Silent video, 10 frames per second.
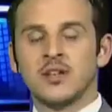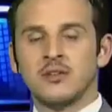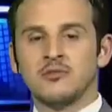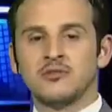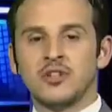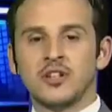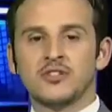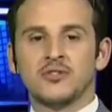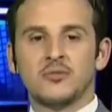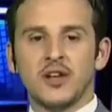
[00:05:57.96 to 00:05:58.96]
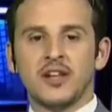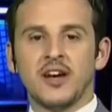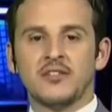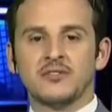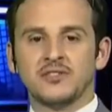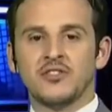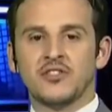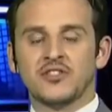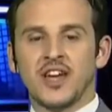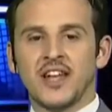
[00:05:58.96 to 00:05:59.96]
We'll take a short break now. Join
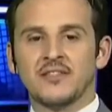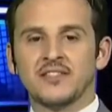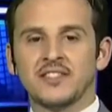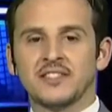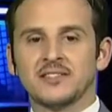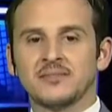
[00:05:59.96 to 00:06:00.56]
us again after this.